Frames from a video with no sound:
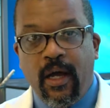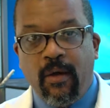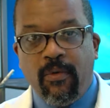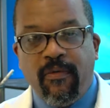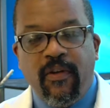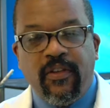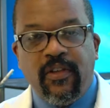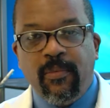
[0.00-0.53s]

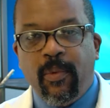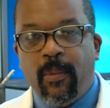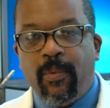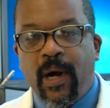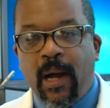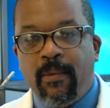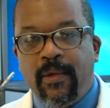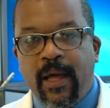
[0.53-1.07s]
with a simple
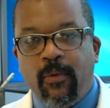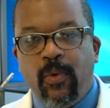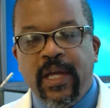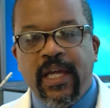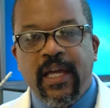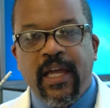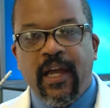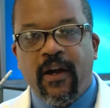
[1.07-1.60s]
problem that we
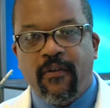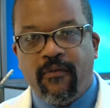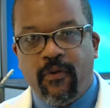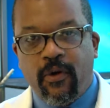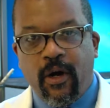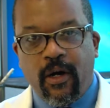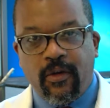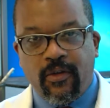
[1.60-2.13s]
could care
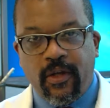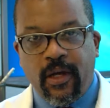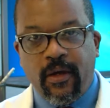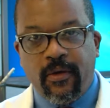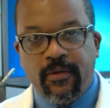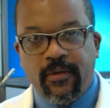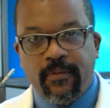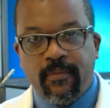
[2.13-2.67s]
for
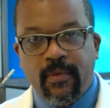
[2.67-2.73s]
ourselves?